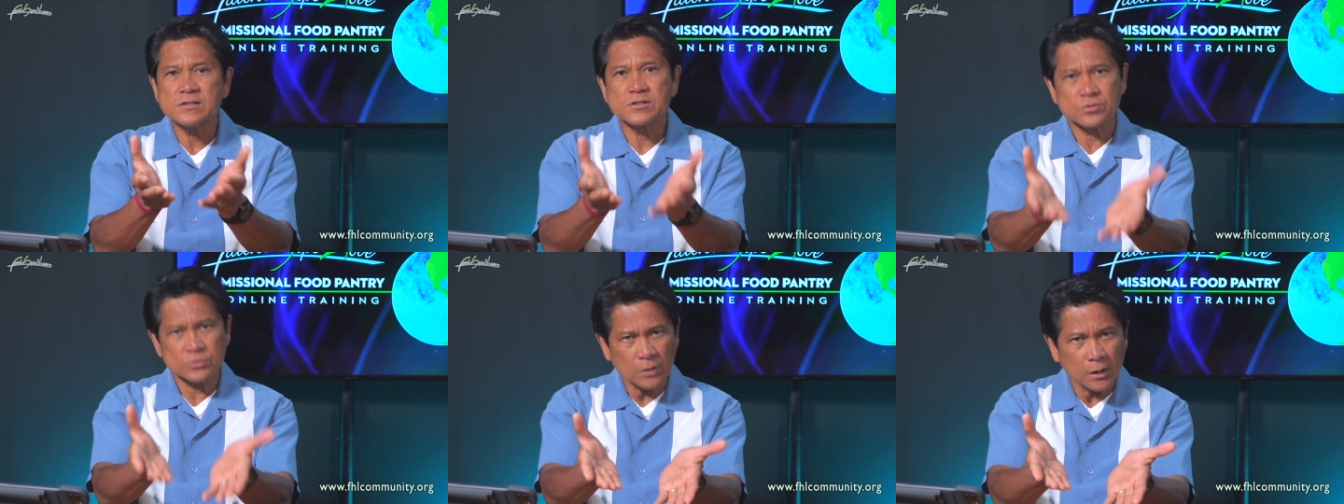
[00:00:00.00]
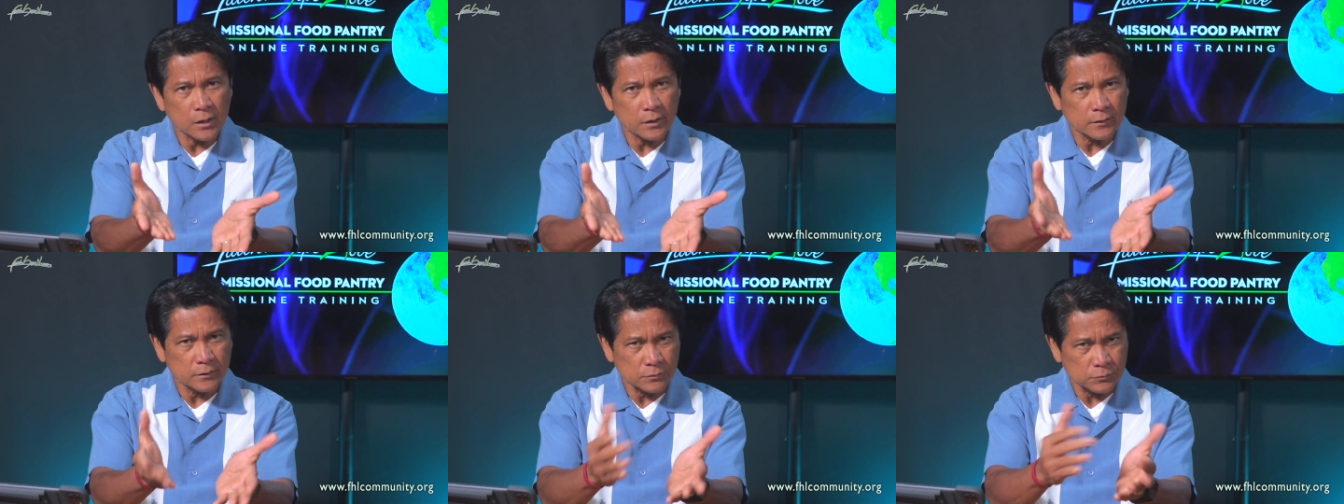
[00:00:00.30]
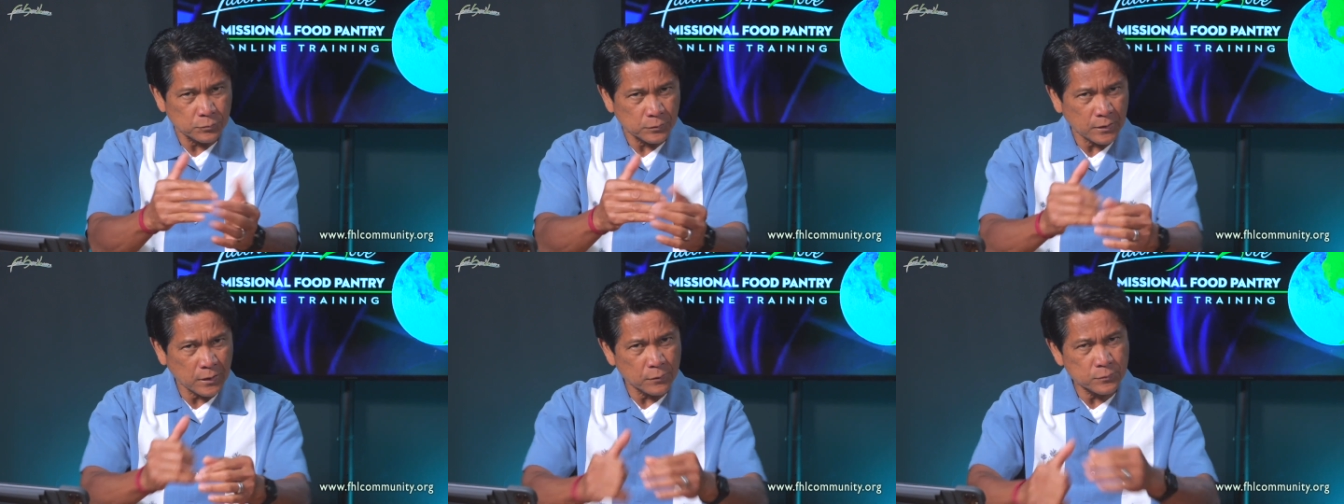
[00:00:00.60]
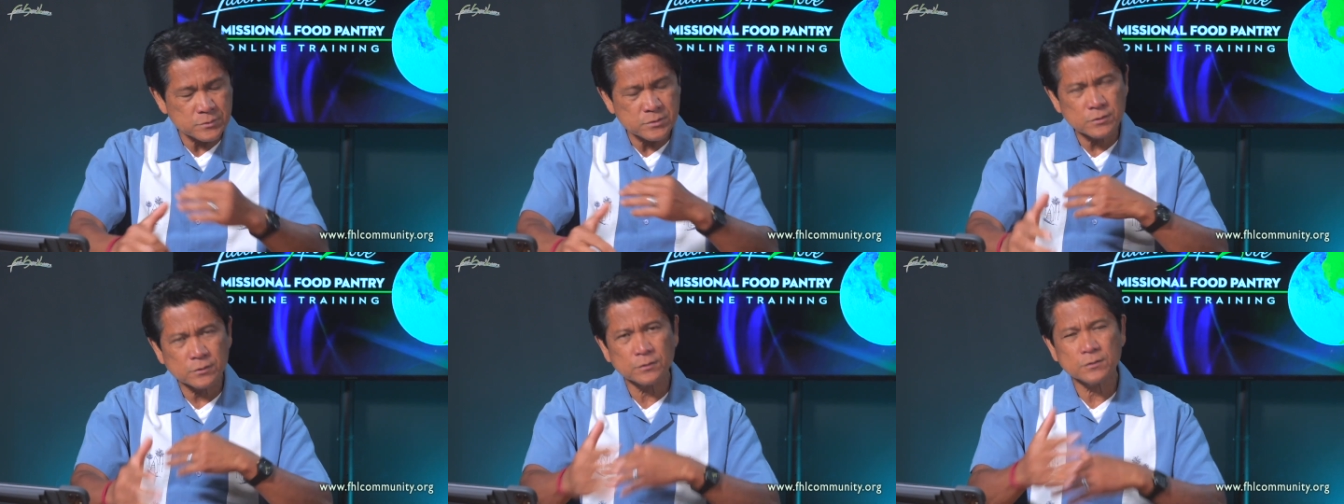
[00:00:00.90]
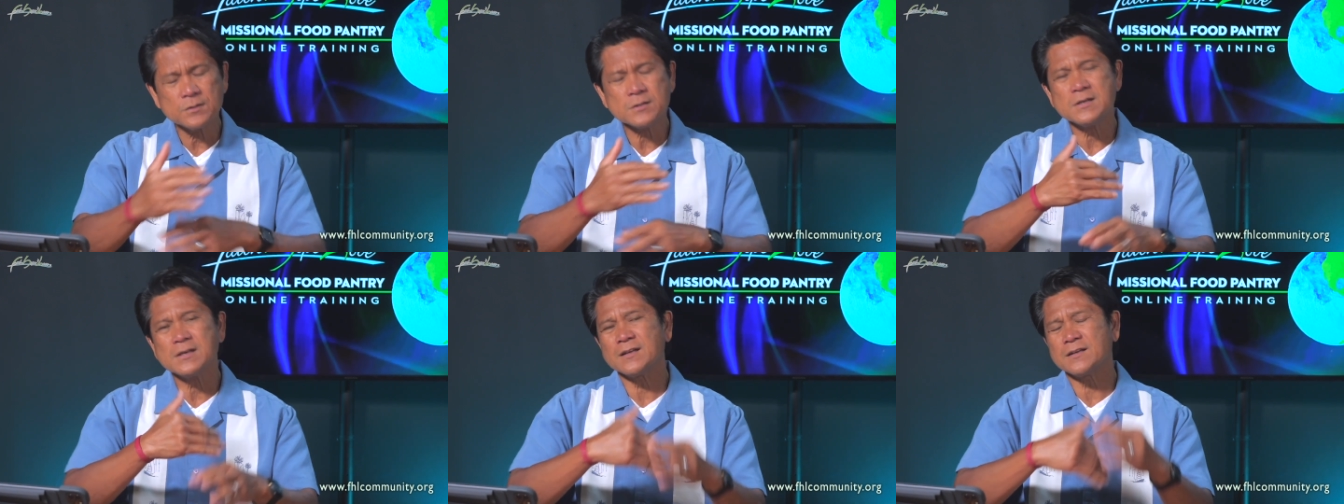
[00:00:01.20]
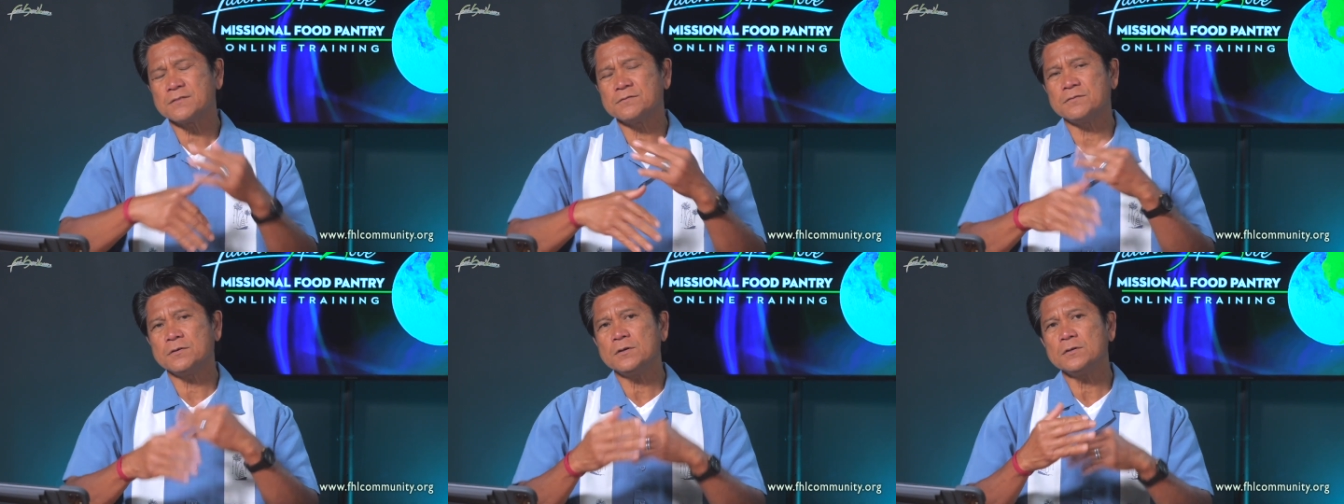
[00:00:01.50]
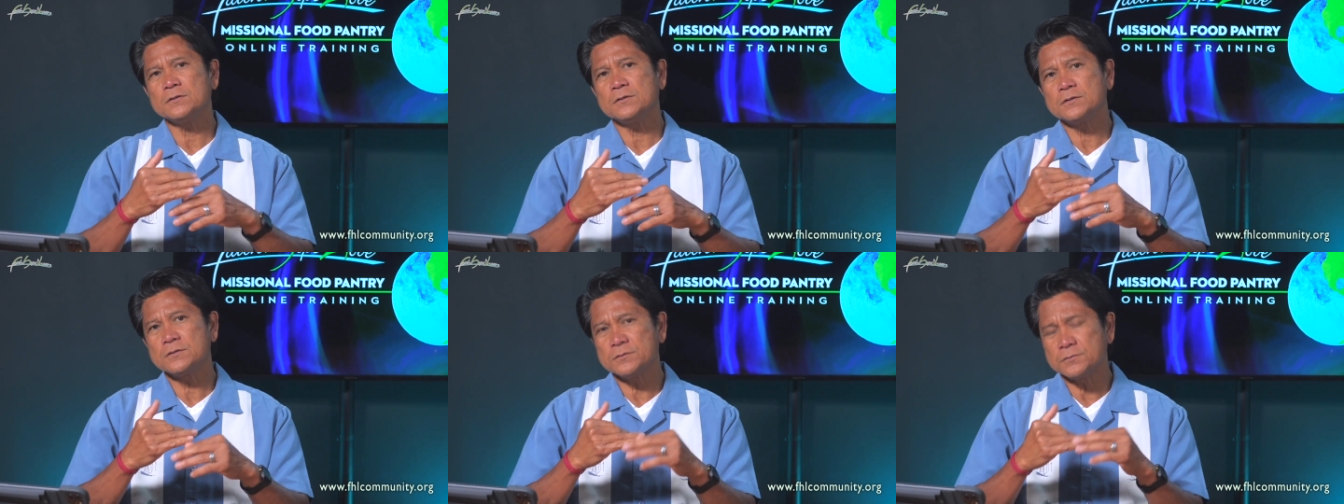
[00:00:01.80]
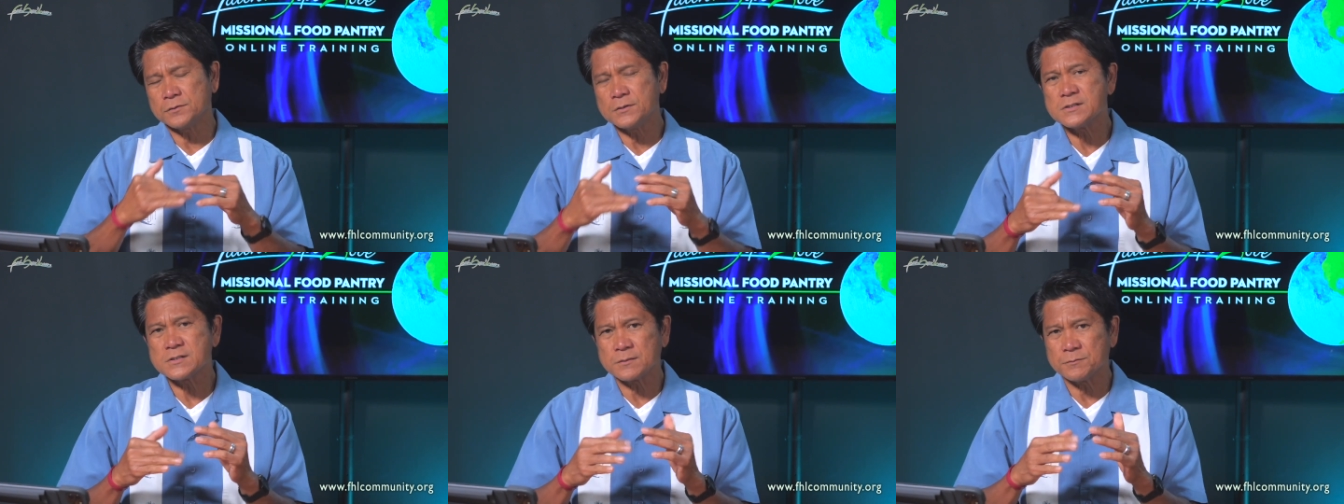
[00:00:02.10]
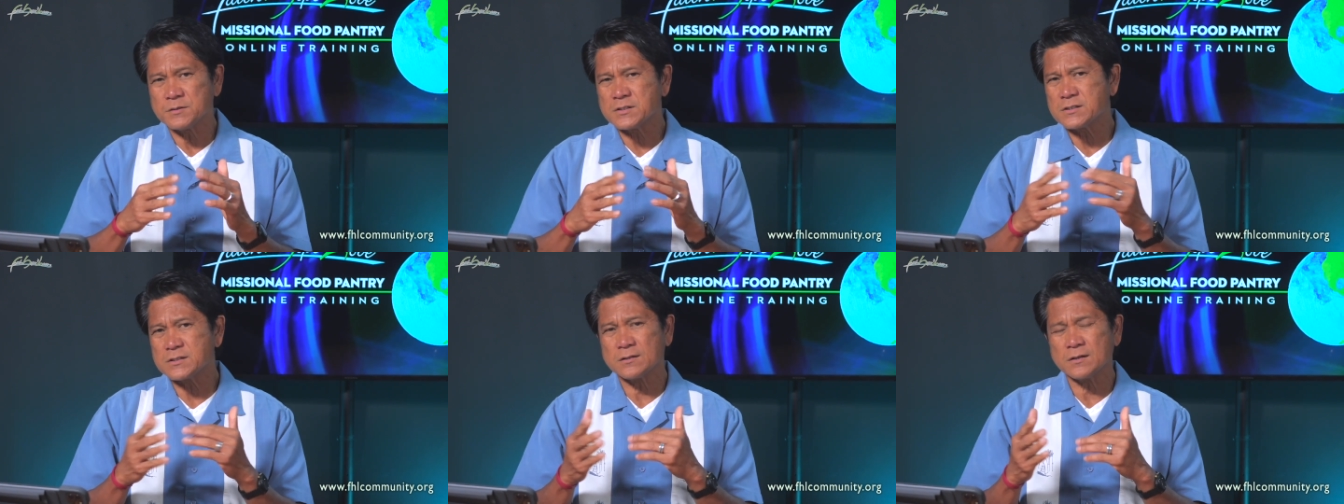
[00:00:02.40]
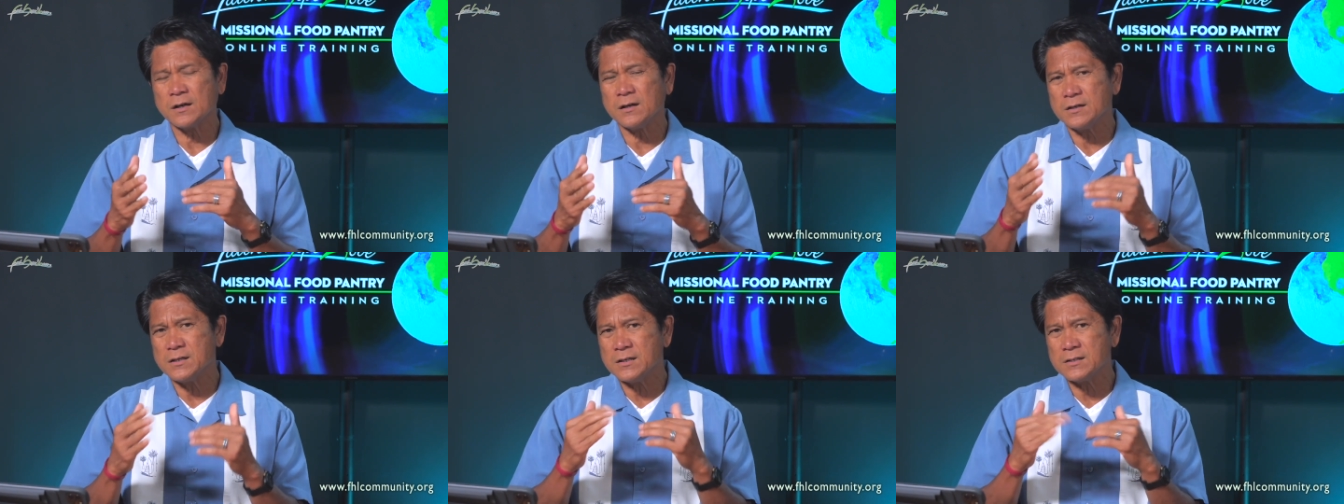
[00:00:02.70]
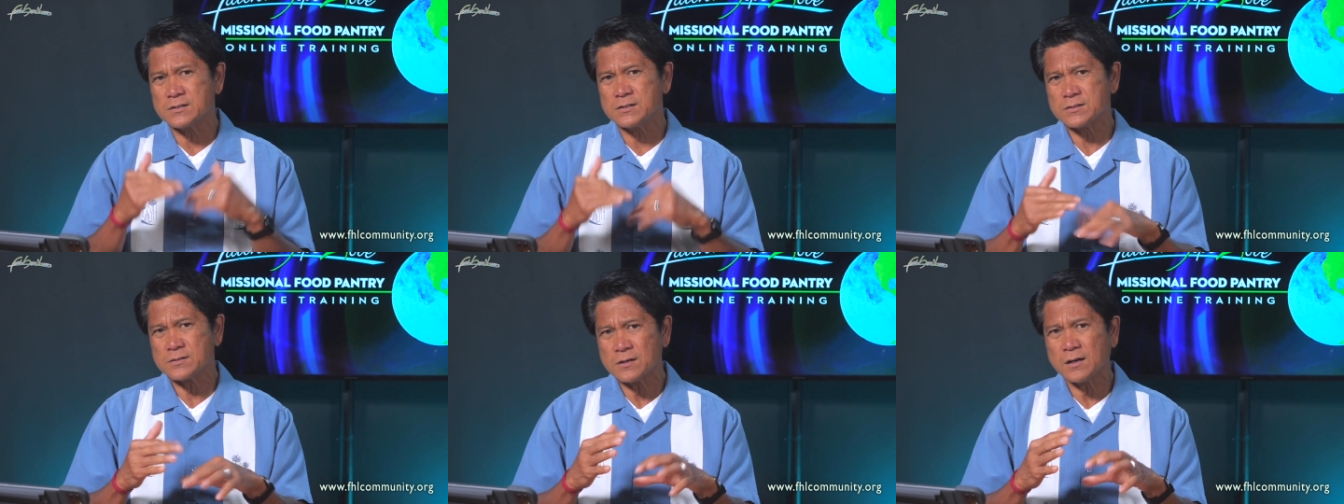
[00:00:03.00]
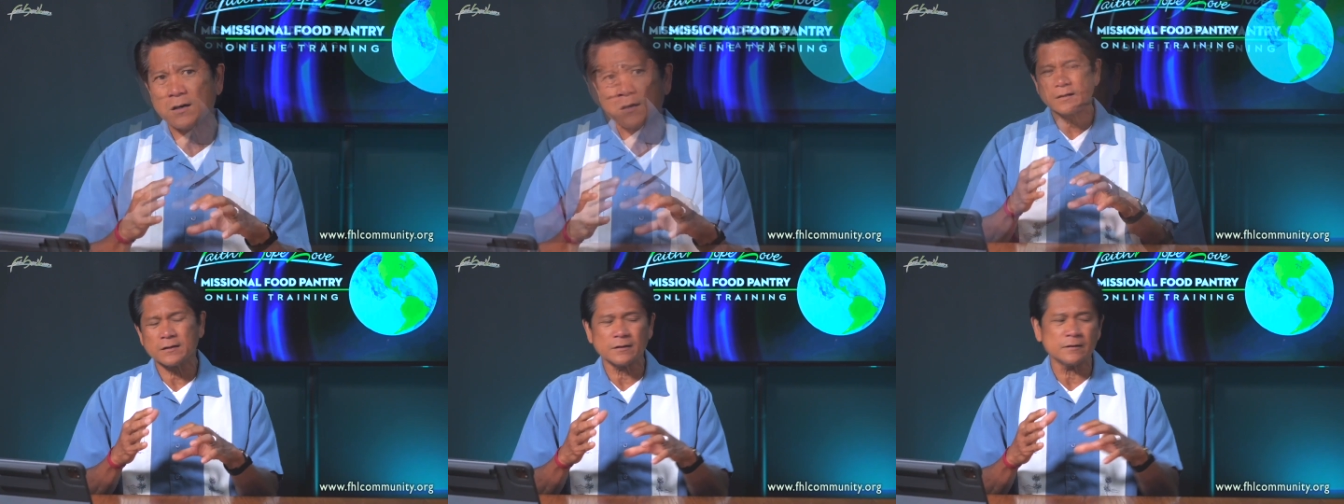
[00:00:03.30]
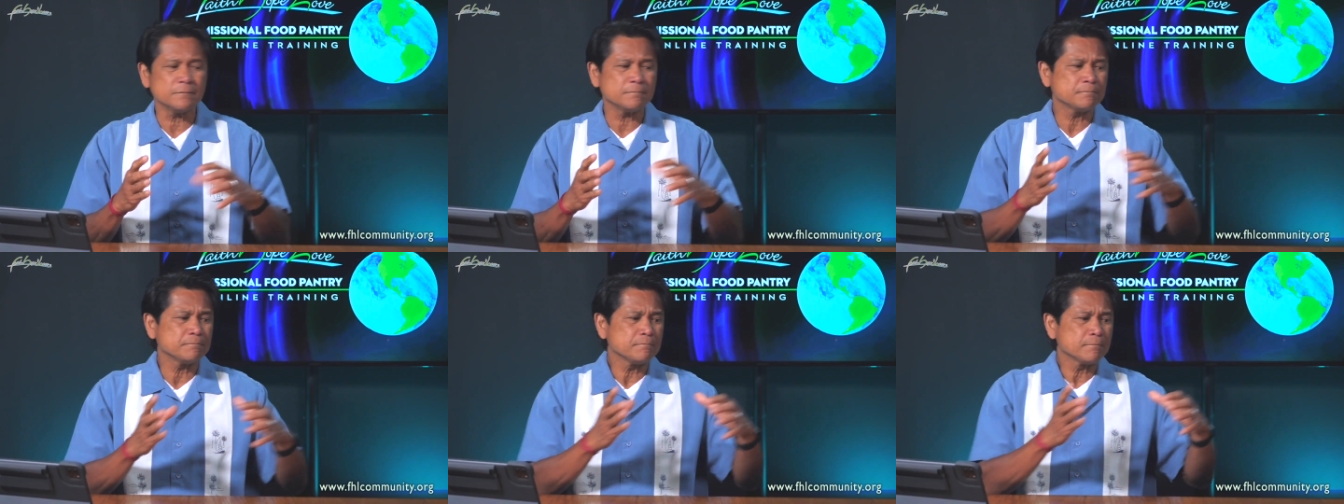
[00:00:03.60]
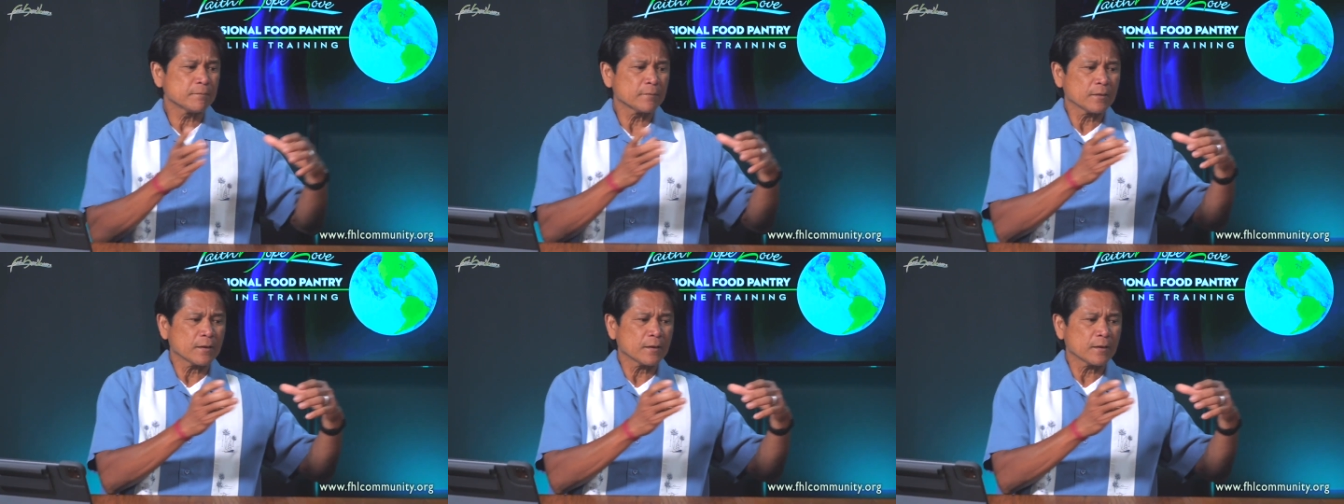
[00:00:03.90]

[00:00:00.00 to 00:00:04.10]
started when I was looking at volunteerism, it started